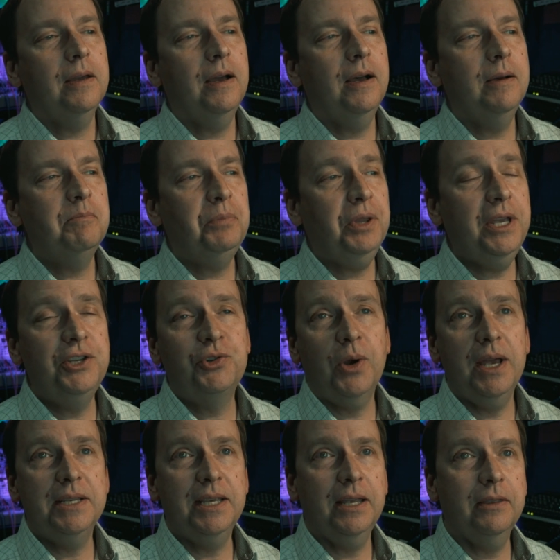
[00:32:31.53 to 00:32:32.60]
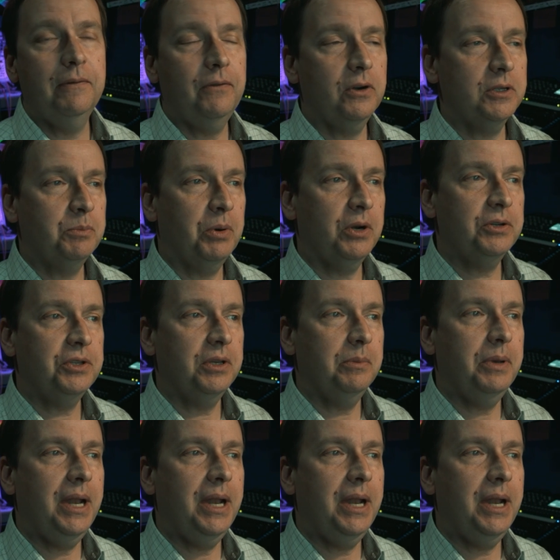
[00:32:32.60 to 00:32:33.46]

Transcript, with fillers: um, plagiarizing in the first person,